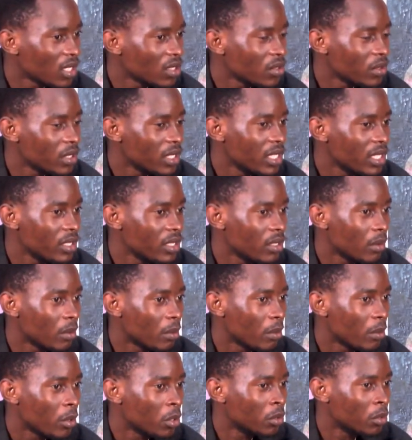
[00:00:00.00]
really
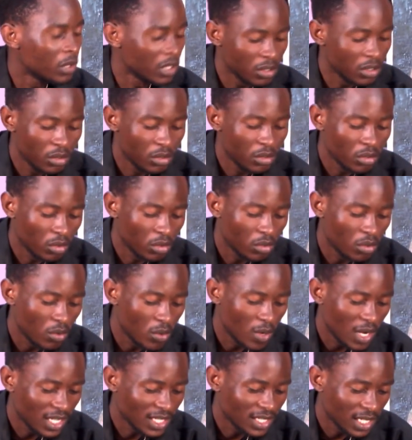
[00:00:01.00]
prompted you to
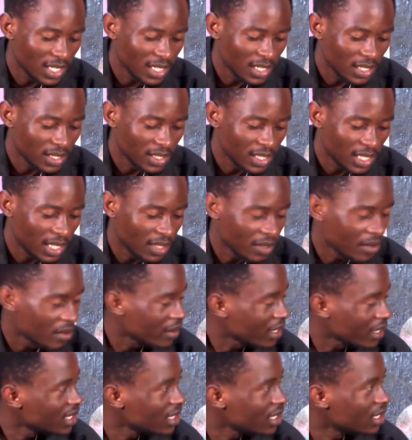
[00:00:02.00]
actually start
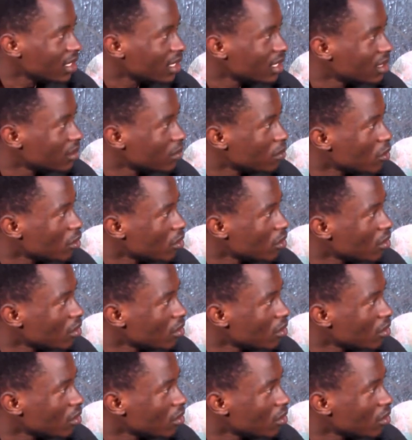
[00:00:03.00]
writing this book?